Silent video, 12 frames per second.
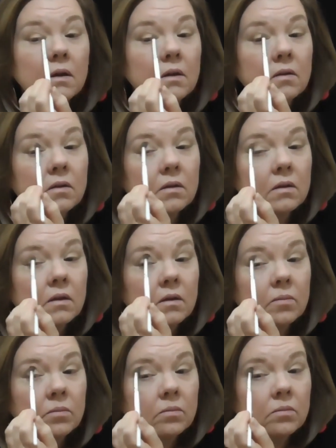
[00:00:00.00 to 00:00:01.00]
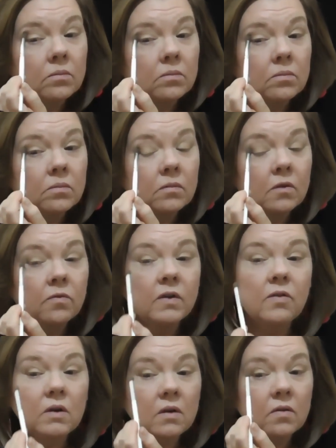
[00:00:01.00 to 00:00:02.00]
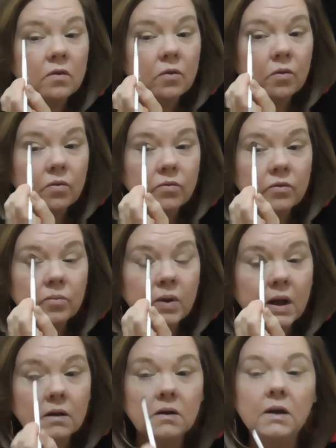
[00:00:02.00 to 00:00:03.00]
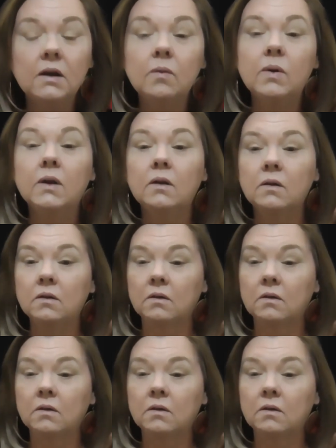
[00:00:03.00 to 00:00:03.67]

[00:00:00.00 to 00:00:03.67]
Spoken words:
It's a very soft palette anyway.